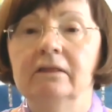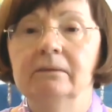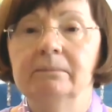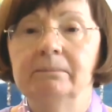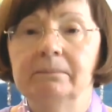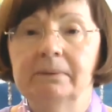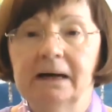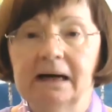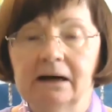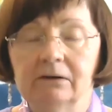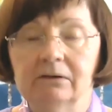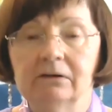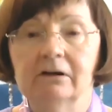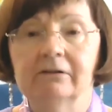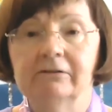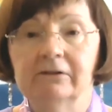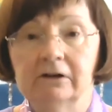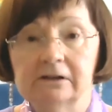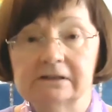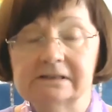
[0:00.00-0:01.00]
the power
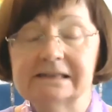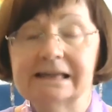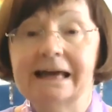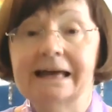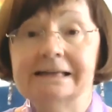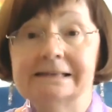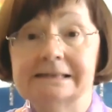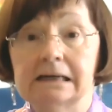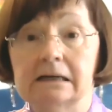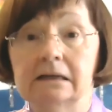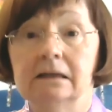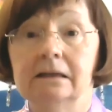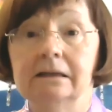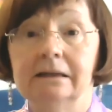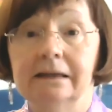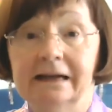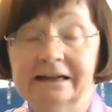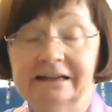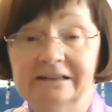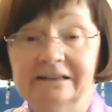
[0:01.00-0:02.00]
of us as a
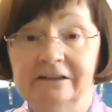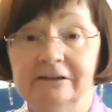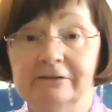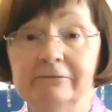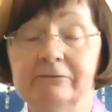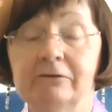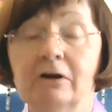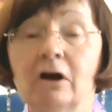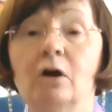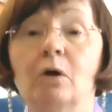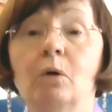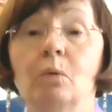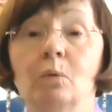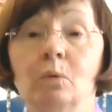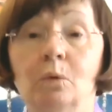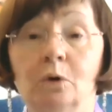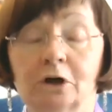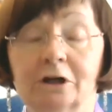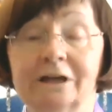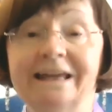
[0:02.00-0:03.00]
collective
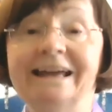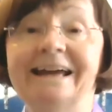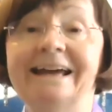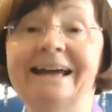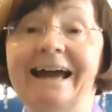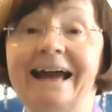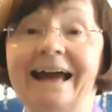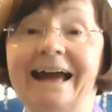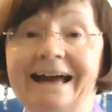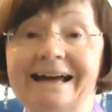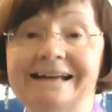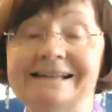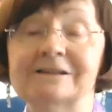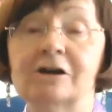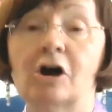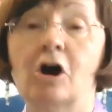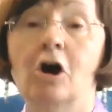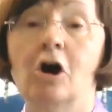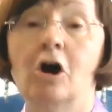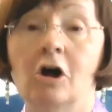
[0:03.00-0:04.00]
working as
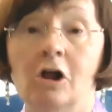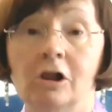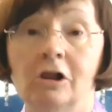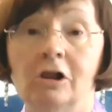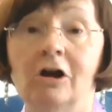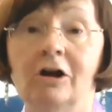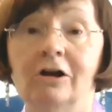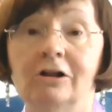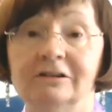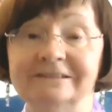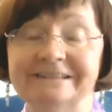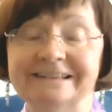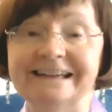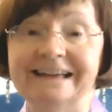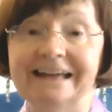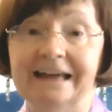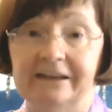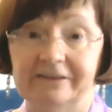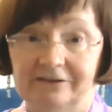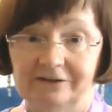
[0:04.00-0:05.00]
all
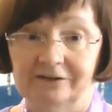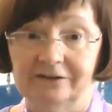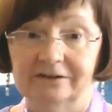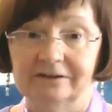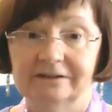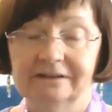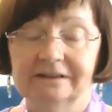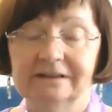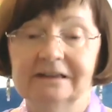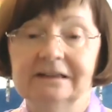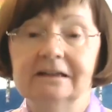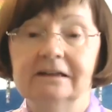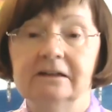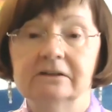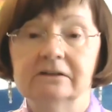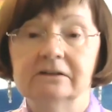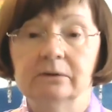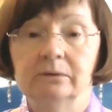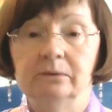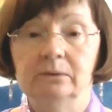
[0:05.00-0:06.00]
together.
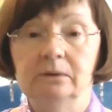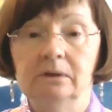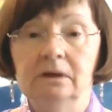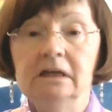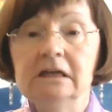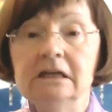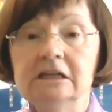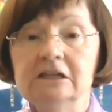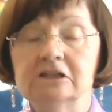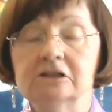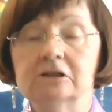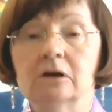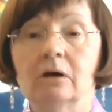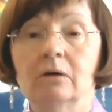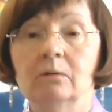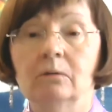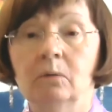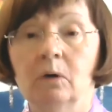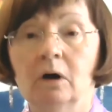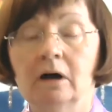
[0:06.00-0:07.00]
So each
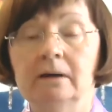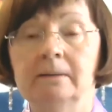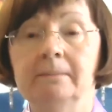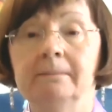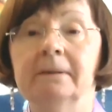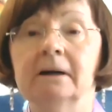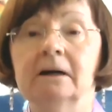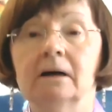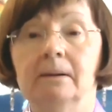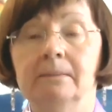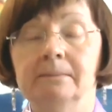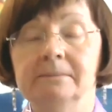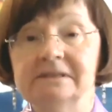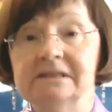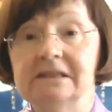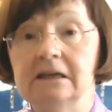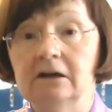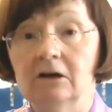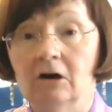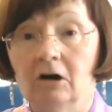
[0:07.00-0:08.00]
one becomes
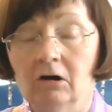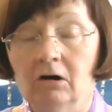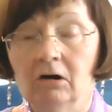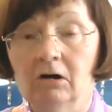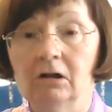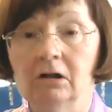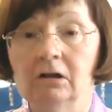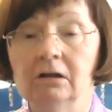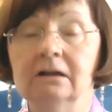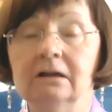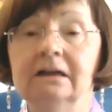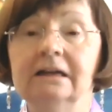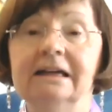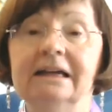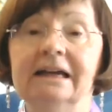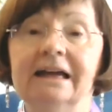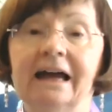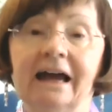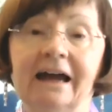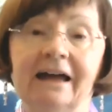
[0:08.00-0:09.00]
the all,
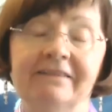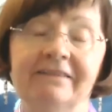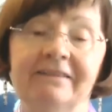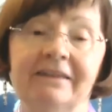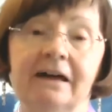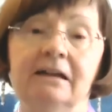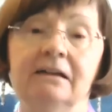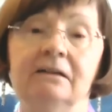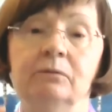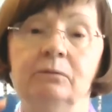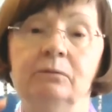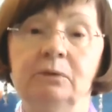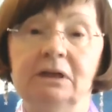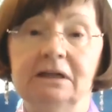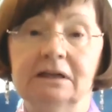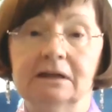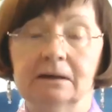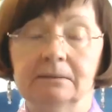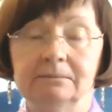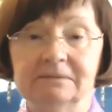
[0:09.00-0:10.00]
and then we
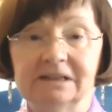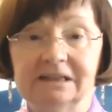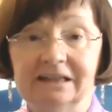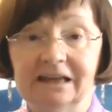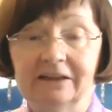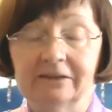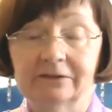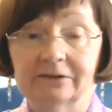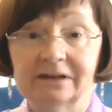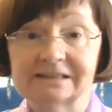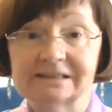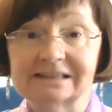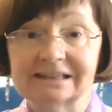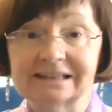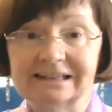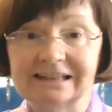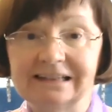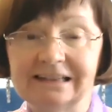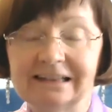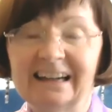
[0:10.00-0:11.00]
come together as a
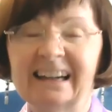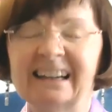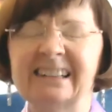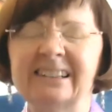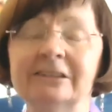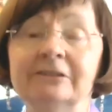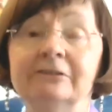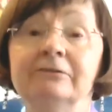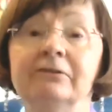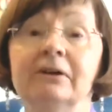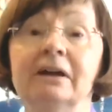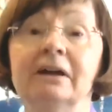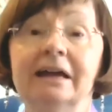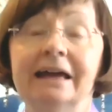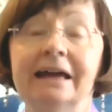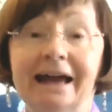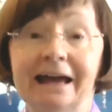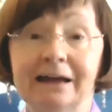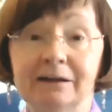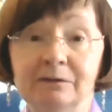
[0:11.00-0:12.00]
collective
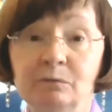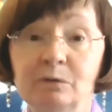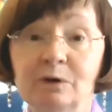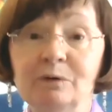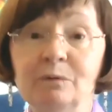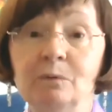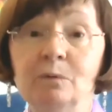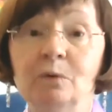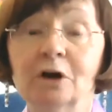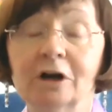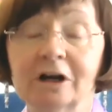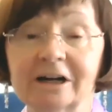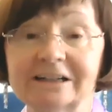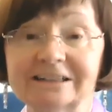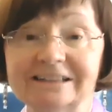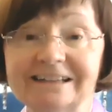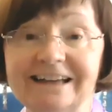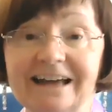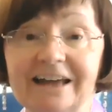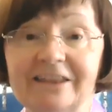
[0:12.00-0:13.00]
and we work
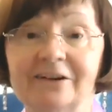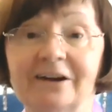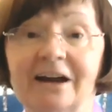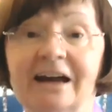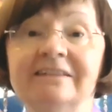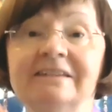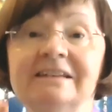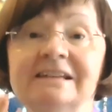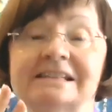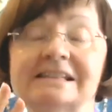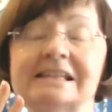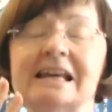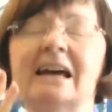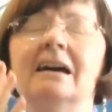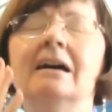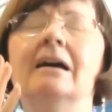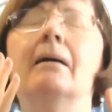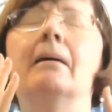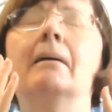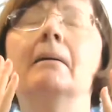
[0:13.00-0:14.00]
together, and this
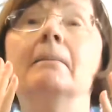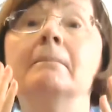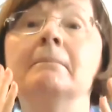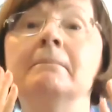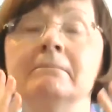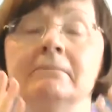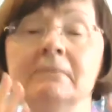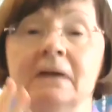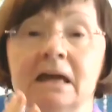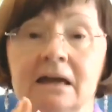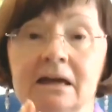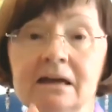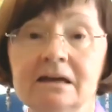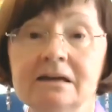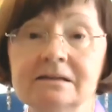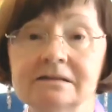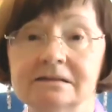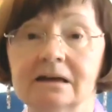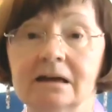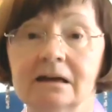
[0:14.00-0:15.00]

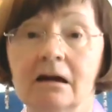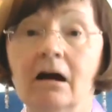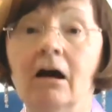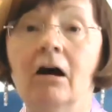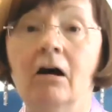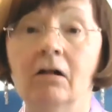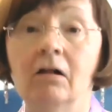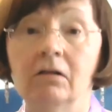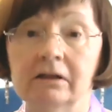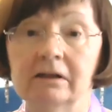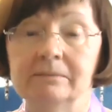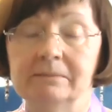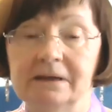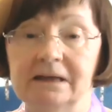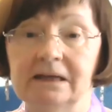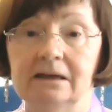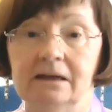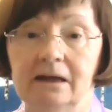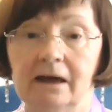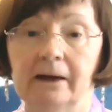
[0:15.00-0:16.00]
amazing
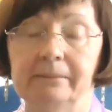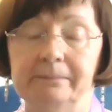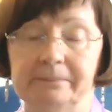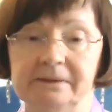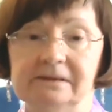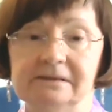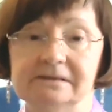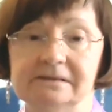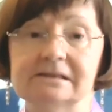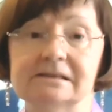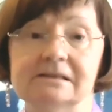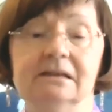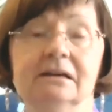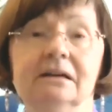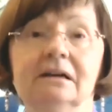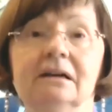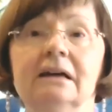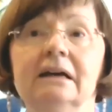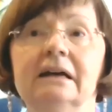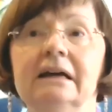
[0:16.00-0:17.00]
alchemy happens.
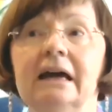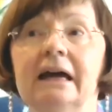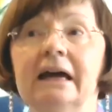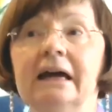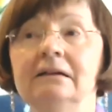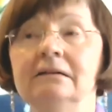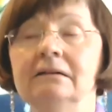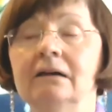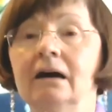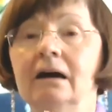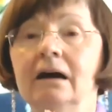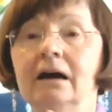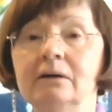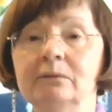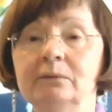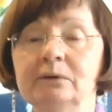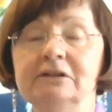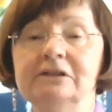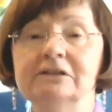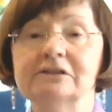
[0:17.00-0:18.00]
And I
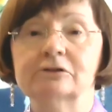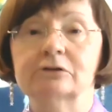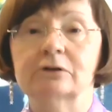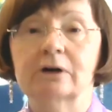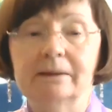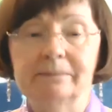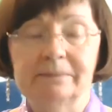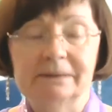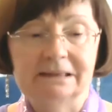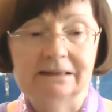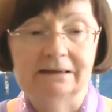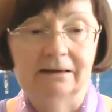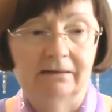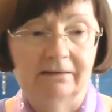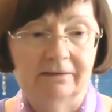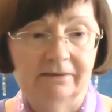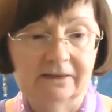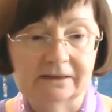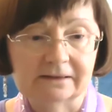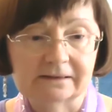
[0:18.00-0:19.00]
would describe it
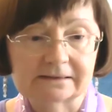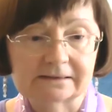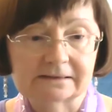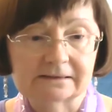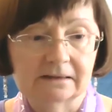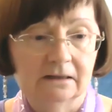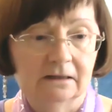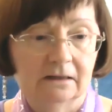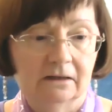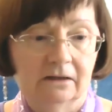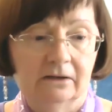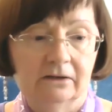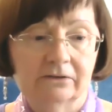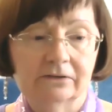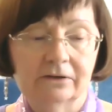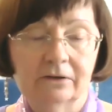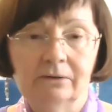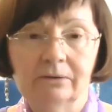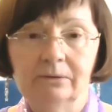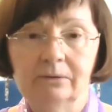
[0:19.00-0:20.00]
like this.
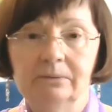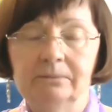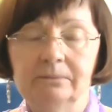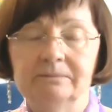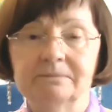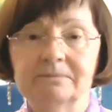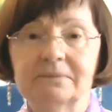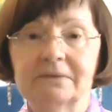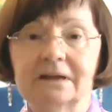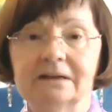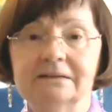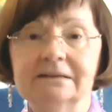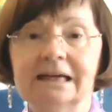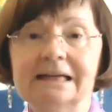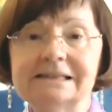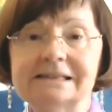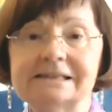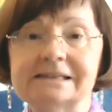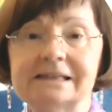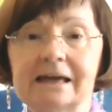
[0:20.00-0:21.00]
So
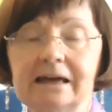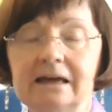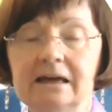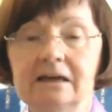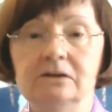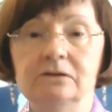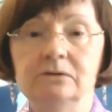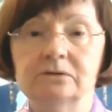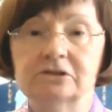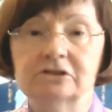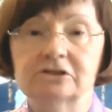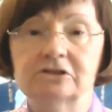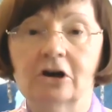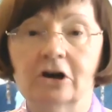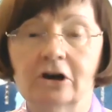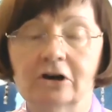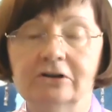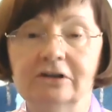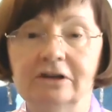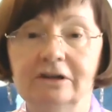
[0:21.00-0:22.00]
let's say you
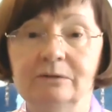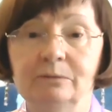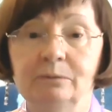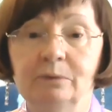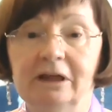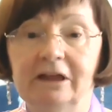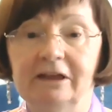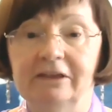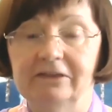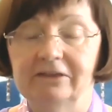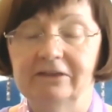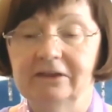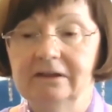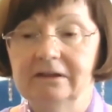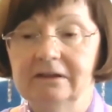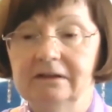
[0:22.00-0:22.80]
started with